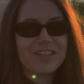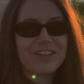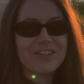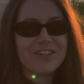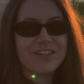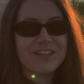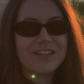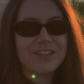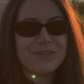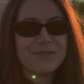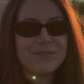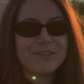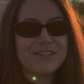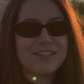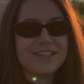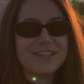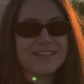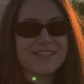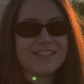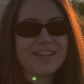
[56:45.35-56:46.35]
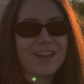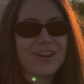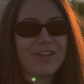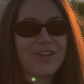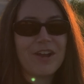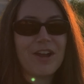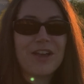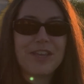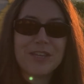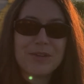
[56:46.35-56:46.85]
Erie who did an entire
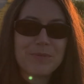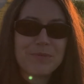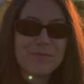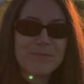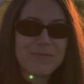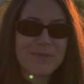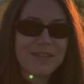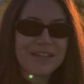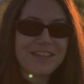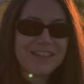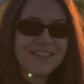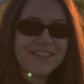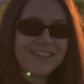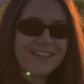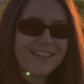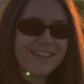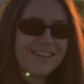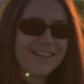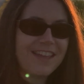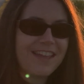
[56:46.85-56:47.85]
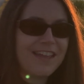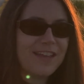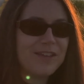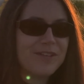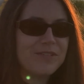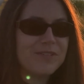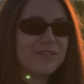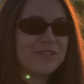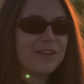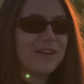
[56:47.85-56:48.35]
hike with me
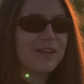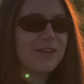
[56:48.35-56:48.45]
and